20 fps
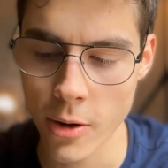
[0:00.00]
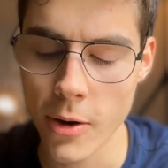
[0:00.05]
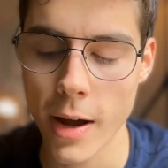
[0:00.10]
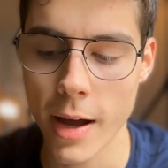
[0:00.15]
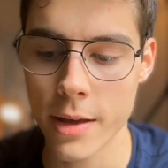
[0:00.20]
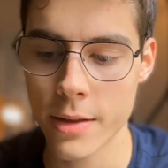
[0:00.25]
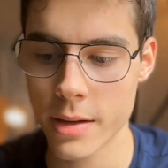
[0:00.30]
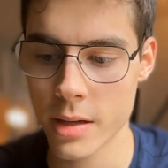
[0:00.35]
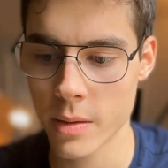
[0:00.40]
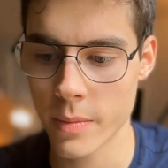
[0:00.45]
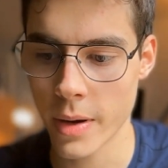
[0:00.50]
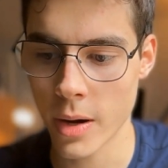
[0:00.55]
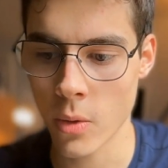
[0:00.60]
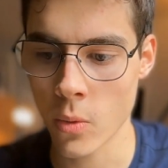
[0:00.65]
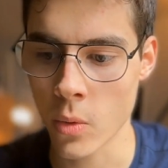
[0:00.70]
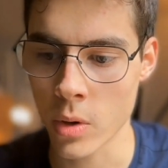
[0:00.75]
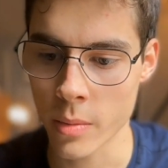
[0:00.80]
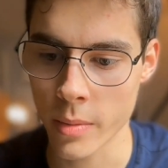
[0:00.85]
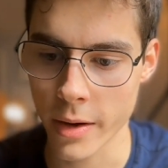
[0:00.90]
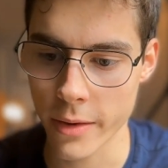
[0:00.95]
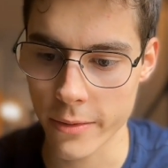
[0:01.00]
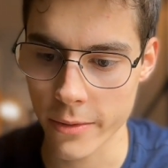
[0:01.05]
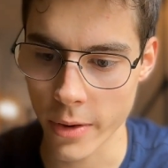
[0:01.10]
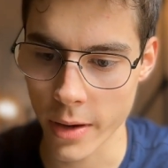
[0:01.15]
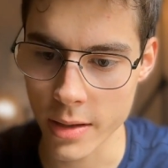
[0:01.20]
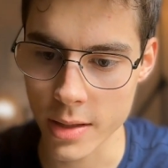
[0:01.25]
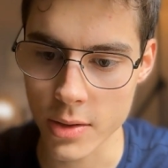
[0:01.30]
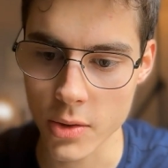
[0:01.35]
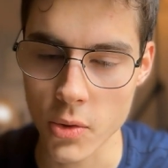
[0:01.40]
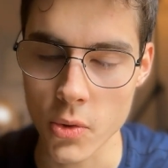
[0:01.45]
I think about one of my
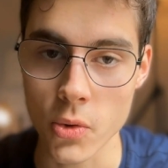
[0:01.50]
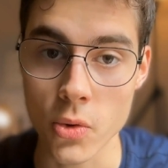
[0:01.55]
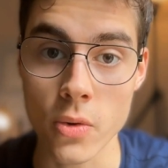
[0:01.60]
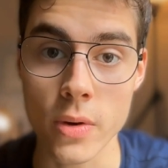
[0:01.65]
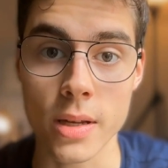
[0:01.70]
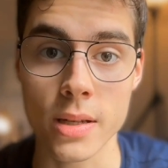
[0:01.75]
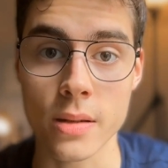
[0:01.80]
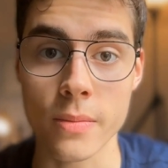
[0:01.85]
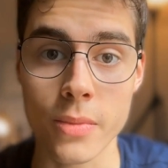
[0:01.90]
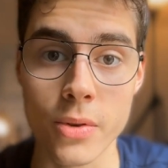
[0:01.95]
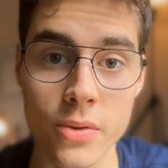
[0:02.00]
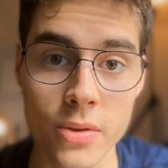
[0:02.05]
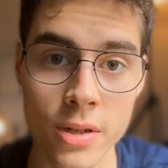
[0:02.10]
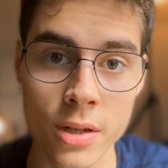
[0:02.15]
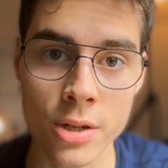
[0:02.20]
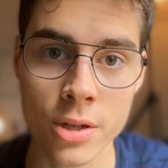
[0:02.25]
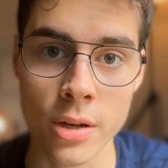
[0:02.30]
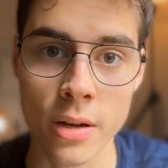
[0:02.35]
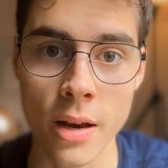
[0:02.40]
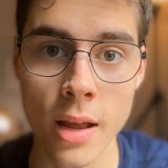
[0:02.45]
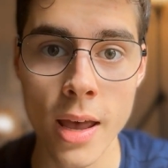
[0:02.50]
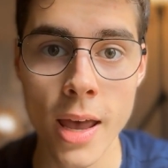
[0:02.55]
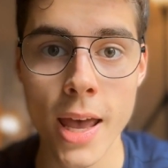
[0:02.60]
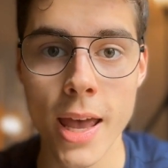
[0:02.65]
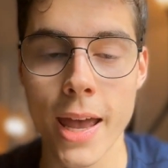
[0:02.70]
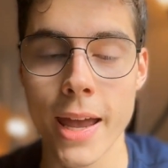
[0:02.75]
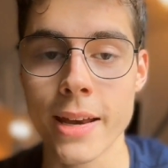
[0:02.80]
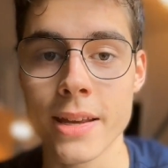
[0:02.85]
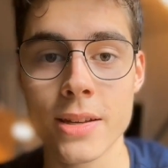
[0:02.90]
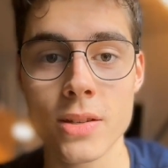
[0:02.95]
friends who is a musician,
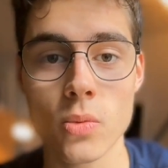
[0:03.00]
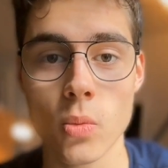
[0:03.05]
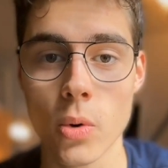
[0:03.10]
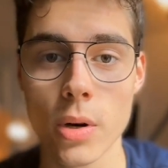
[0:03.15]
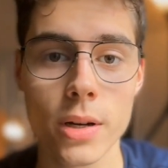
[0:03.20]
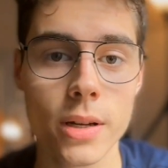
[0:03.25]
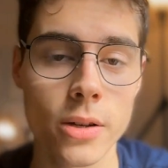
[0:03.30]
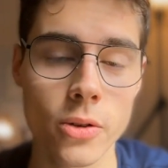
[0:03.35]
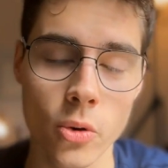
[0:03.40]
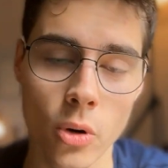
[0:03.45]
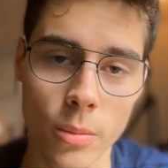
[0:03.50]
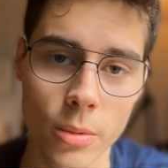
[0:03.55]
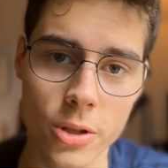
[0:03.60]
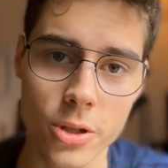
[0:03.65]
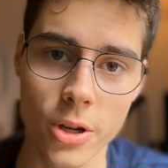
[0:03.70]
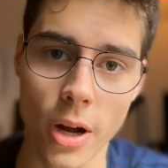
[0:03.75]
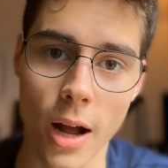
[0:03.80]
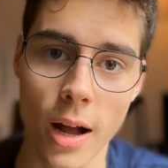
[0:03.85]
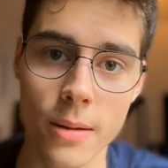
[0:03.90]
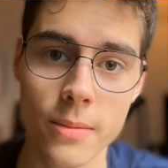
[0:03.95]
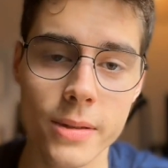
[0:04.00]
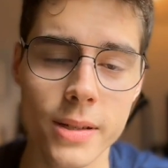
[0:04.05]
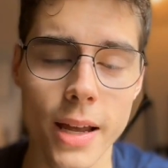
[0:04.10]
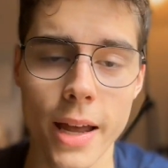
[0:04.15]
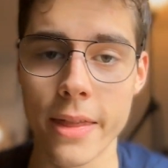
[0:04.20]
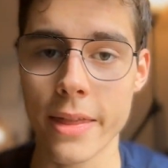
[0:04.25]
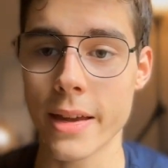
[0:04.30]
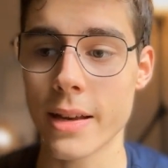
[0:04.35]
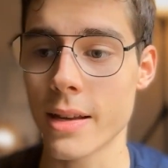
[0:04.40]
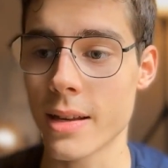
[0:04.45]
and he's working normal jobs,
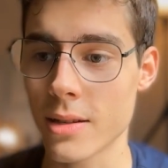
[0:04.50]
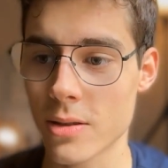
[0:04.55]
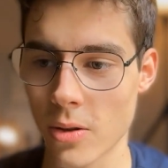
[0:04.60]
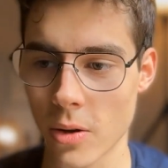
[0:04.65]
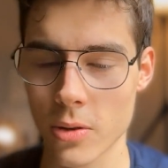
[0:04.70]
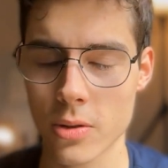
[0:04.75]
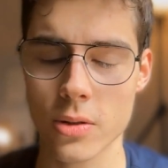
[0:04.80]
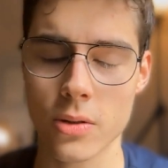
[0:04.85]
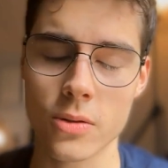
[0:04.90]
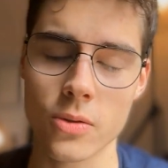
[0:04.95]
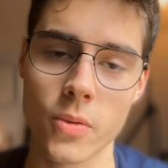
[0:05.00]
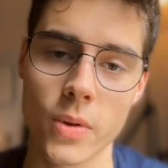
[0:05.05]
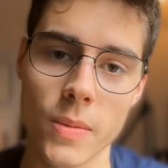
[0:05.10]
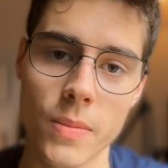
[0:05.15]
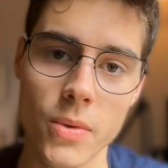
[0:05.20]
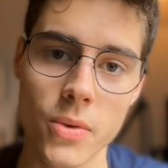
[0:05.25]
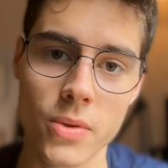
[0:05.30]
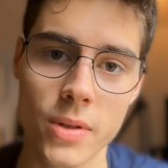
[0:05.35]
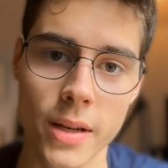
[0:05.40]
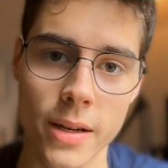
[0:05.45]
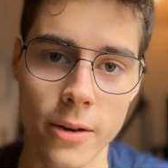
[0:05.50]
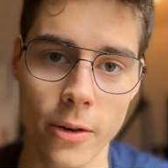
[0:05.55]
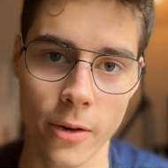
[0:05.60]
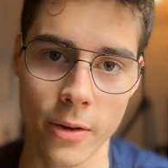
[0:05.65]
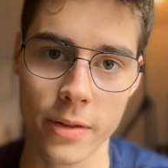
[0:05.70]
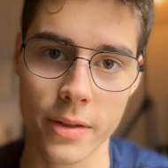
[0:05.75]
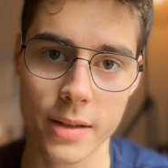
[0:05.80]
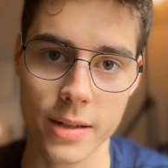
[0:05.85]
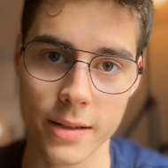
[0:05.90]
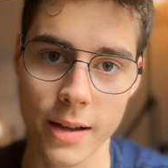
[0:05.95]
and then he's also doing music
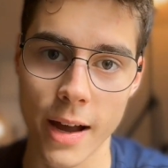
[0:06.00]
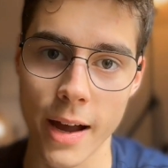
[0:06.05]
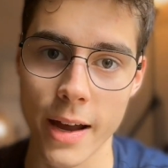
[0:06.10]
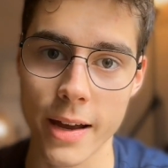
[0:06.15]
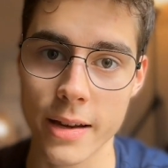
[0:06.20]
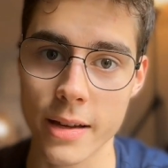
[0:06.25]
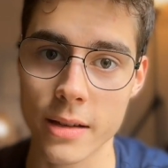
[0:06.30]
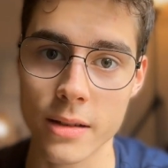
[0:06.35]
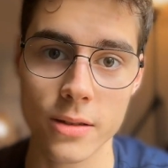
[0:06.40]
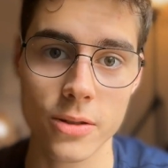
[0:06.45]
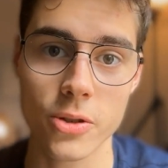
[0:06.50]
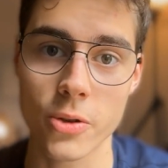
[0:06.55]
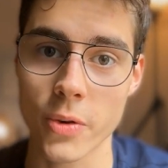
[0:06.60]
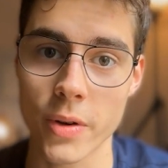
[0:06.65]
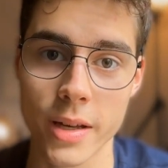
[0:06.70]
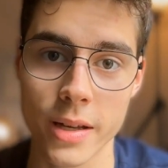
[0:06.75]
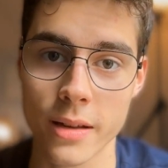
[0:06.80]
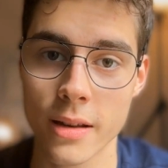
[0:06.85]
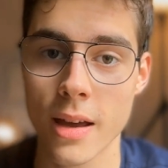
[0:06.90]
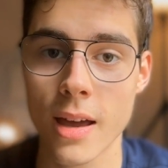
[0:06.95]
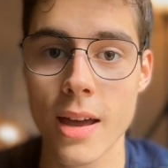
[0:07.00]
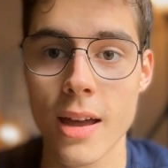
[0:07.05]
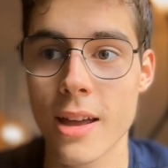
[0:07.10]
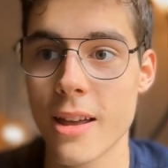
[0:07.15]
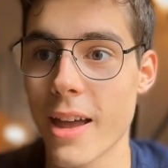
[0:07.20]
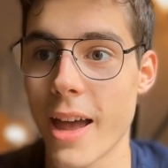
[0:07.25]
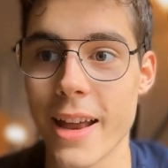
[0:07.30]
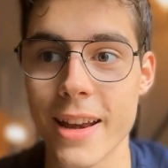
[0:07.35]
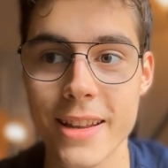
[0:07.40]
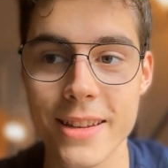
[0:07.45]
on the side and during
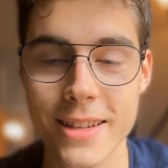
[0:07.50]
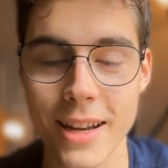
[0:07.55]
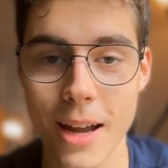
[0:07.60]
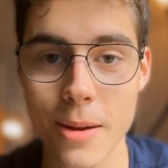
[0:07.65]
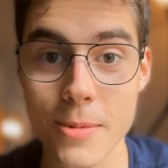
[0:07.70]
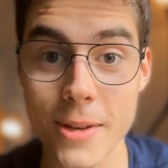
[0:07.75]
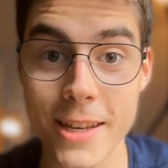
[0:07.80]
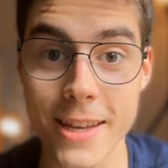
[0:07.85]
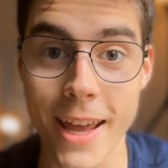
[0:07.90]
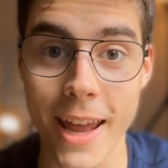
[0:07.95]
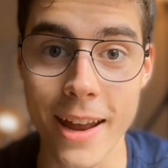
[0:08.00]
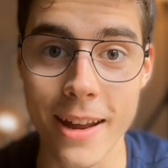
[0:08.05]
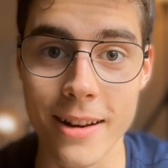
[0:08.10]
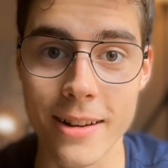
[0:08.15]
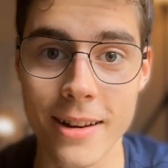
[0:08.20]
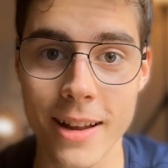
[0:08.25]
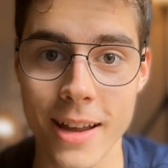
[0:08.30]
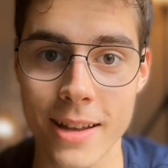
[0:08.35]
any time he can.